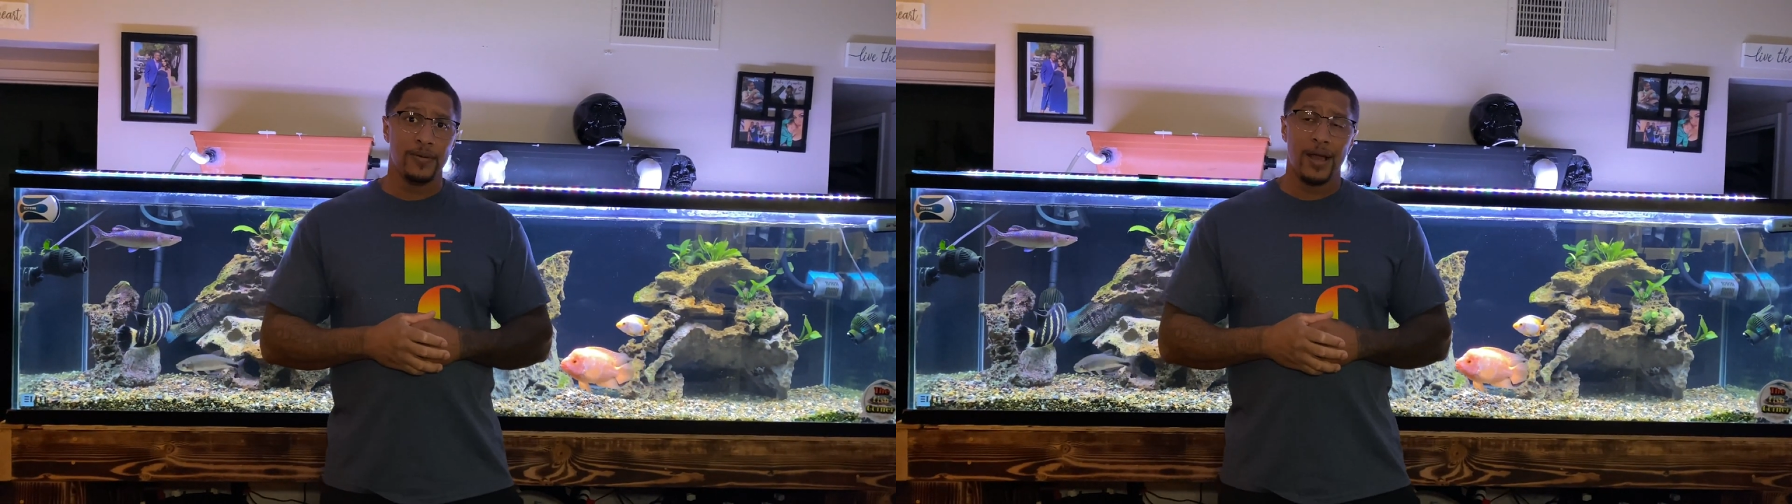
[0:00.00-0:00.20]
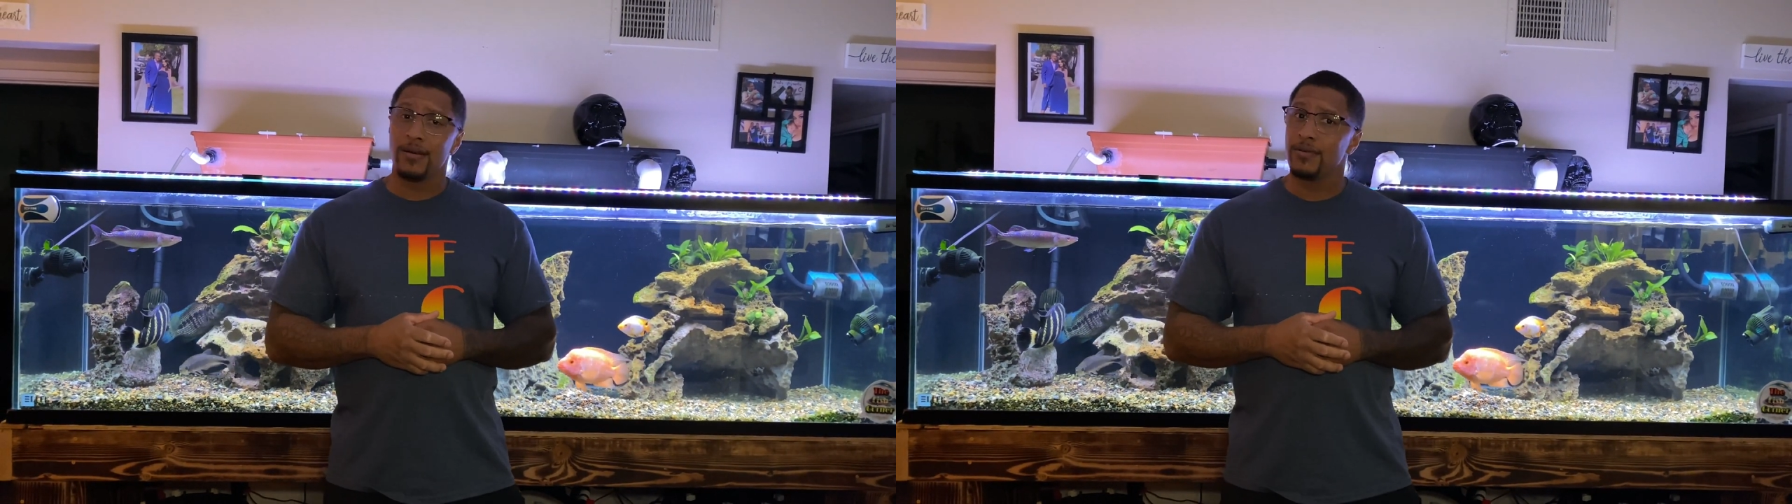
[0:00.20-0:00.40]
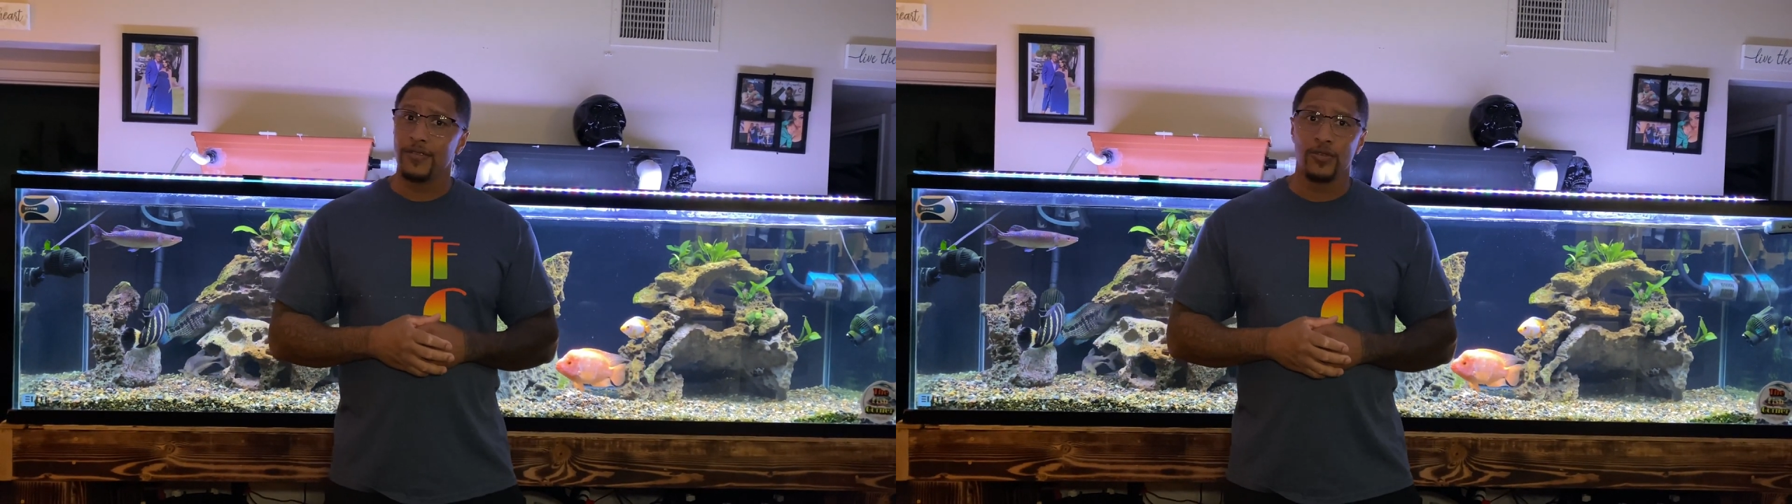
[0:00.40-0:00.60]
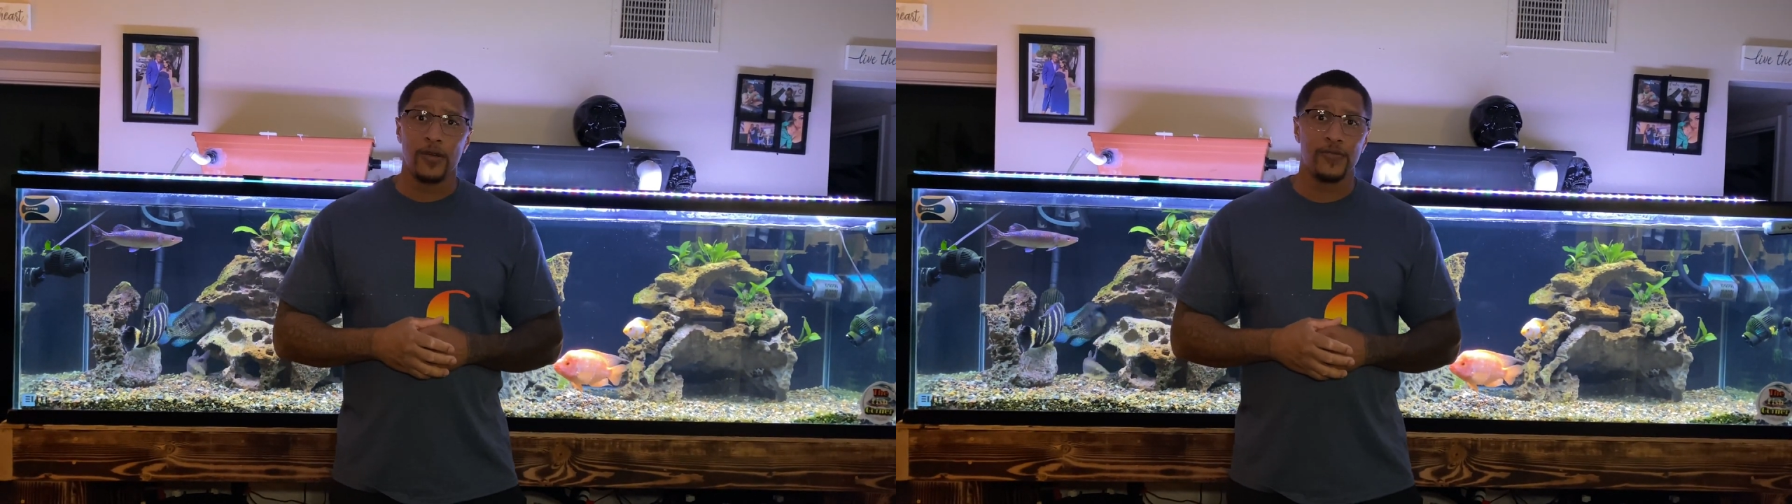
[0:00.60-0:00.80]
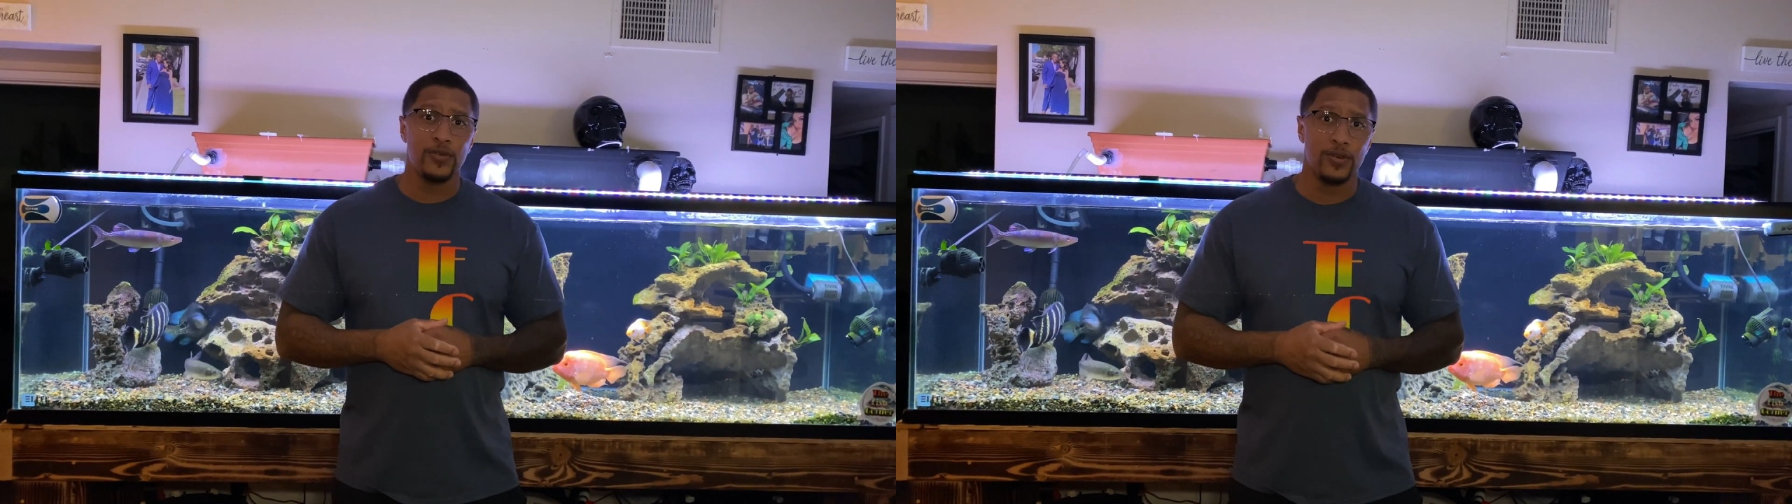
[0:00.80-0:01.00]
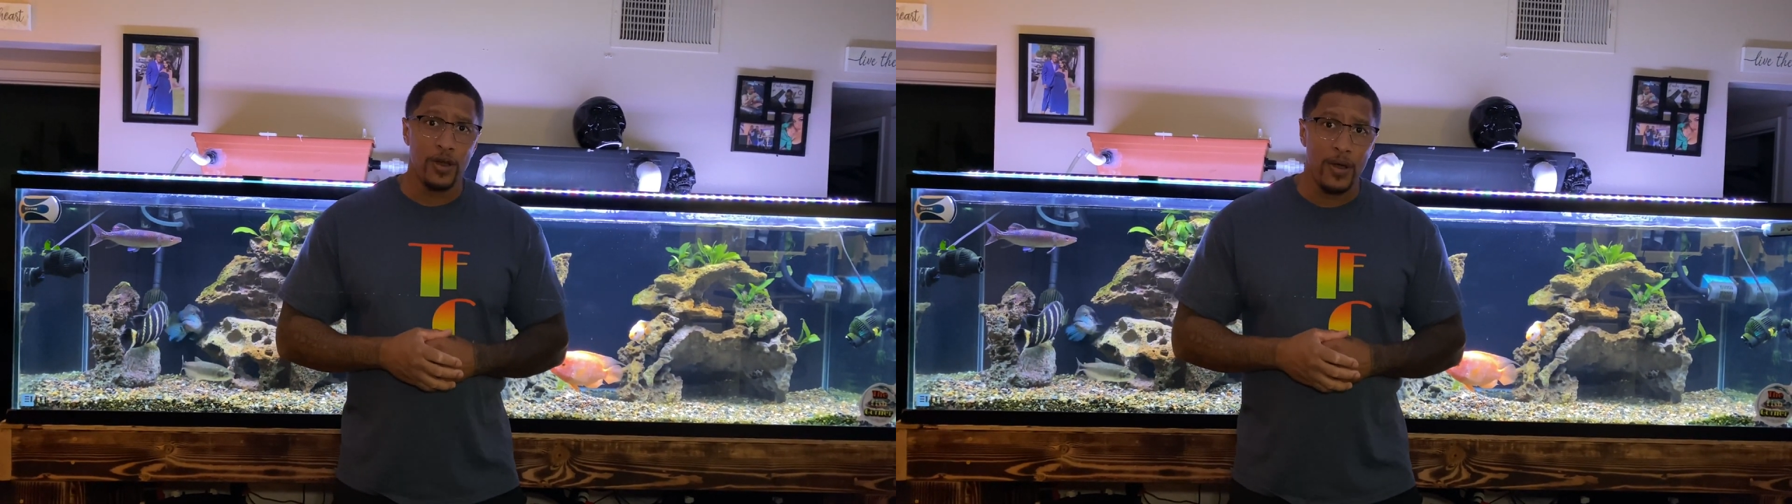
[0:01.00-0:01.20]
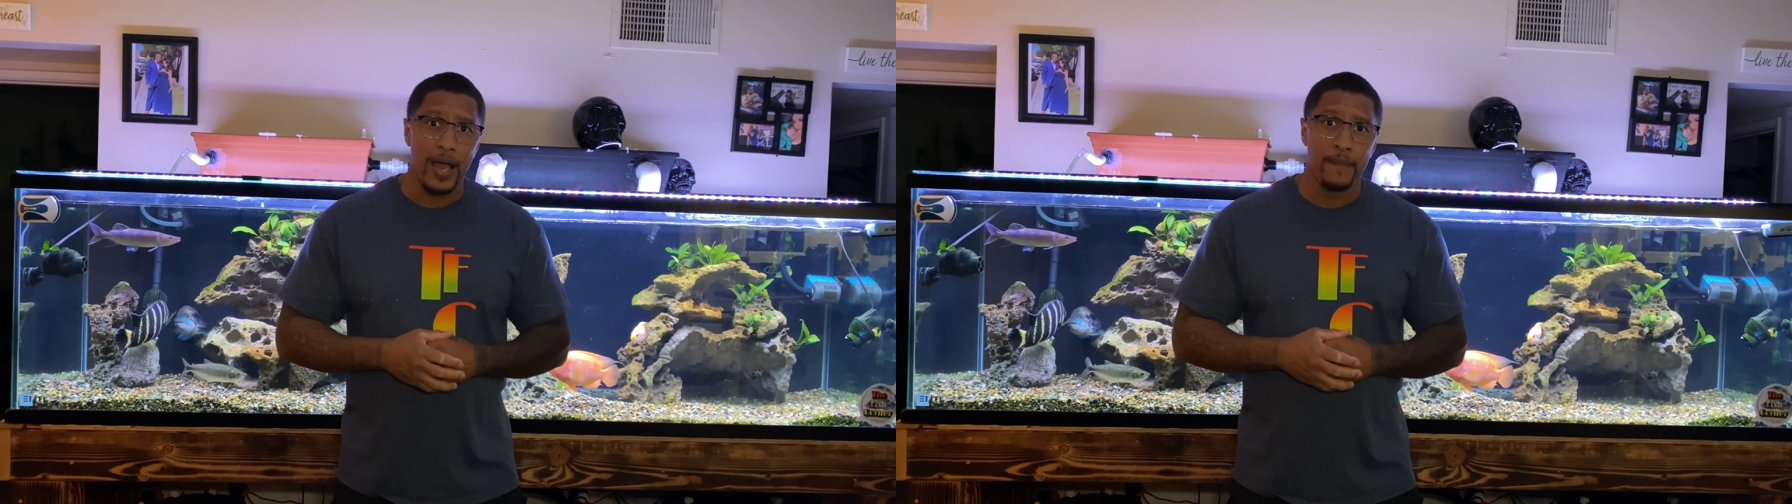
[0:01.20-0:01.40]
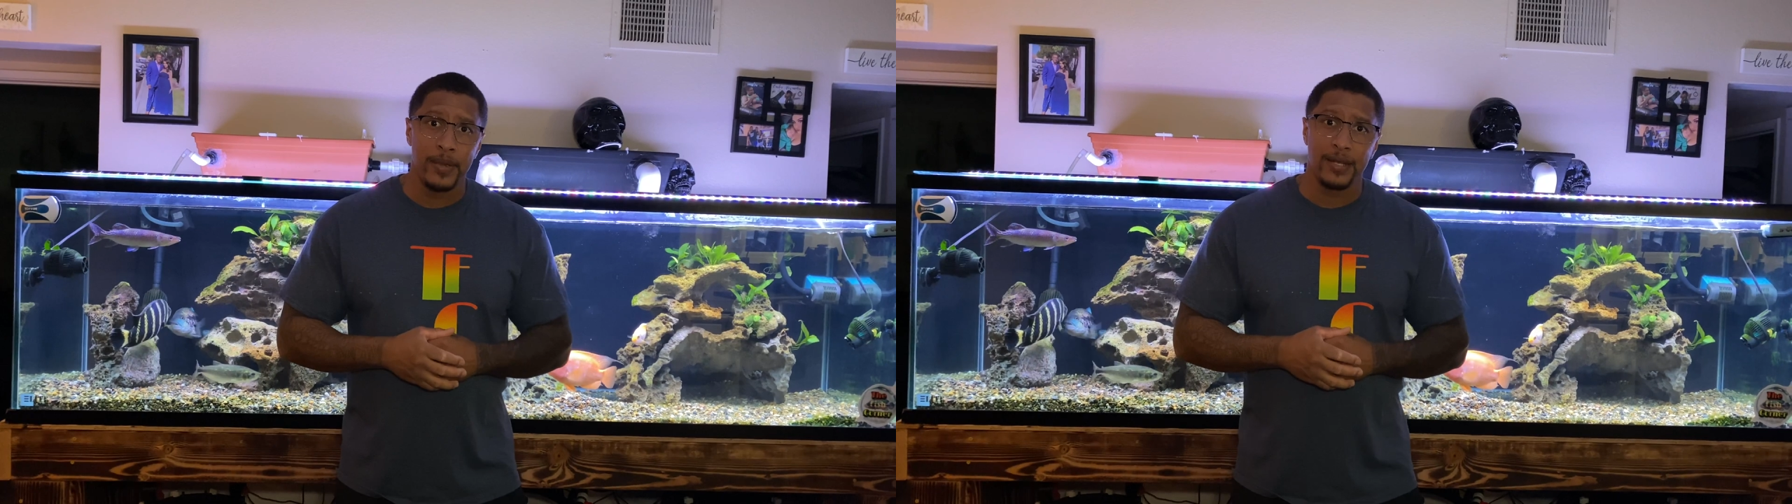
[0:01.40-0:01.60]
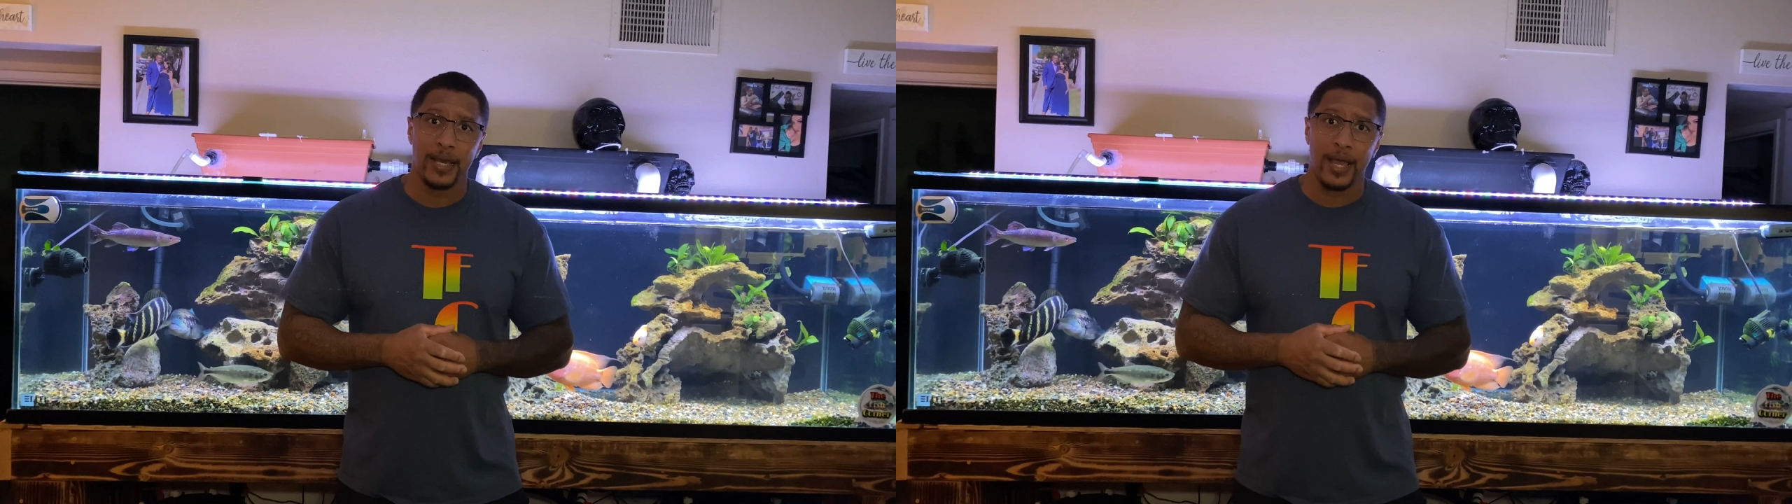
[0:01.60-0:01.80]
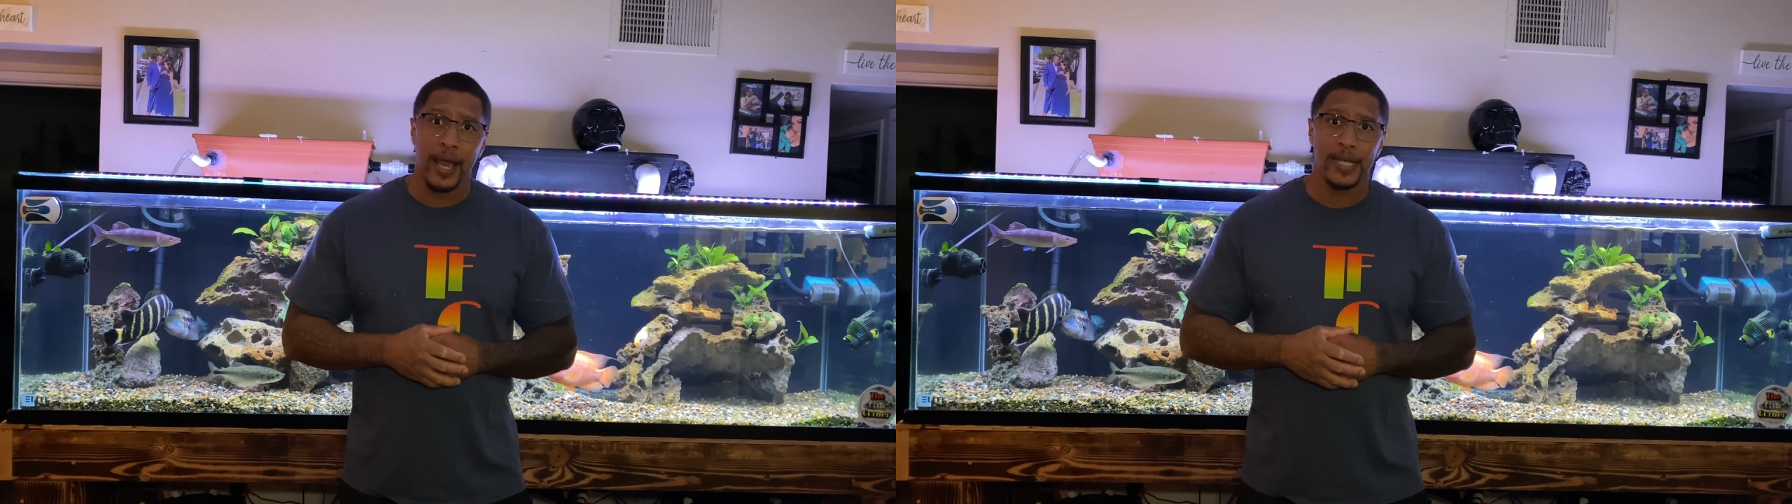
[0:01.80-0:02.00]
I don't even know if you know how big that
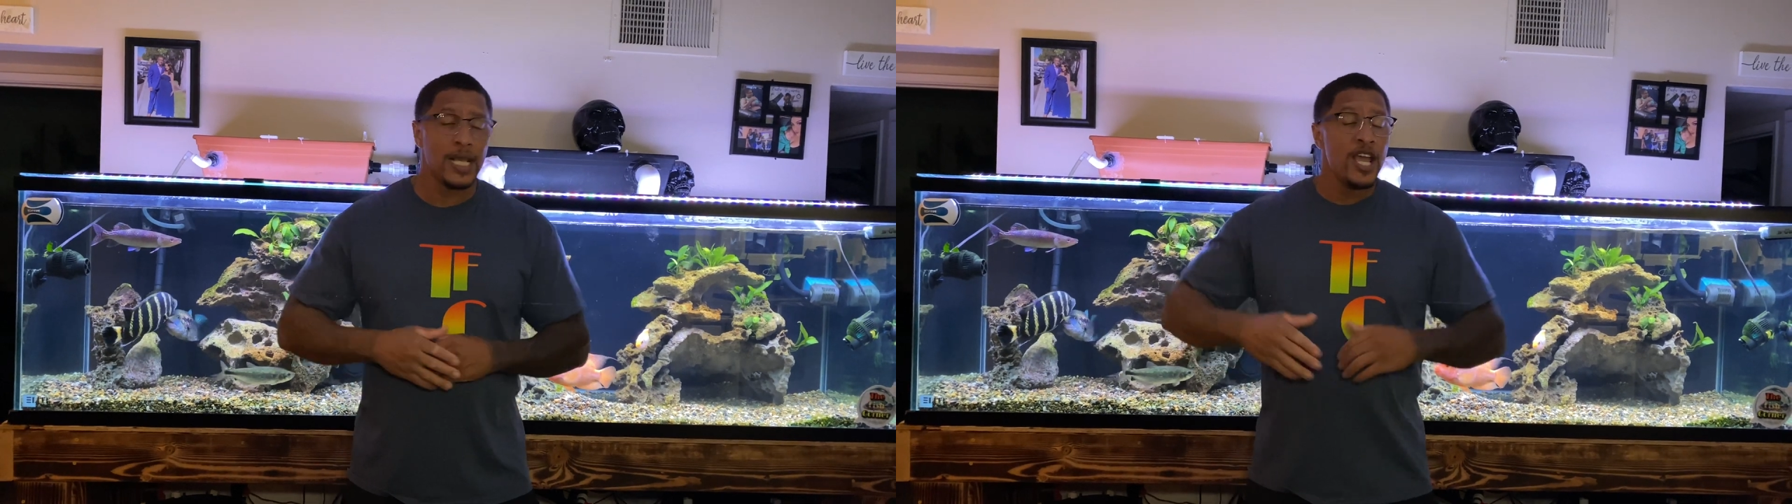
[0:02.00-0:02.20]
guy is.